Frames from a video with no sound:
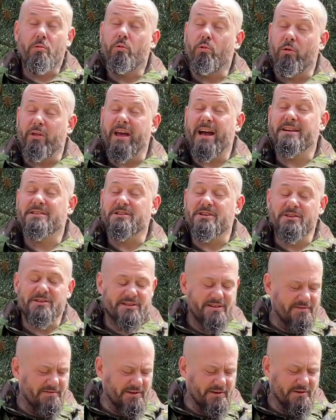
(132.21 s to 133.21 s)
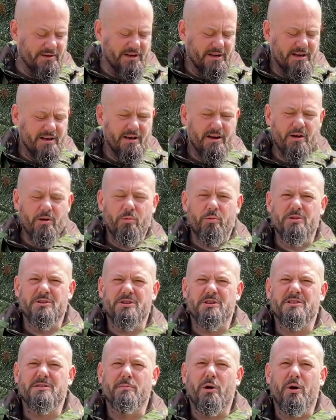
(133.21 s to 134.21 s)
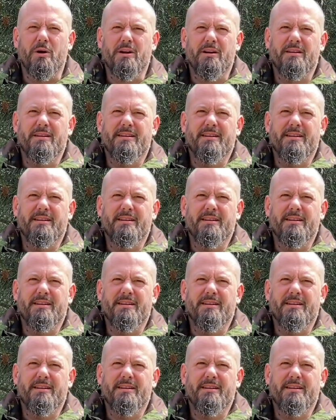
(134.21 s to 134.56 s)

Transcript: or they had to use in the field, was the smock.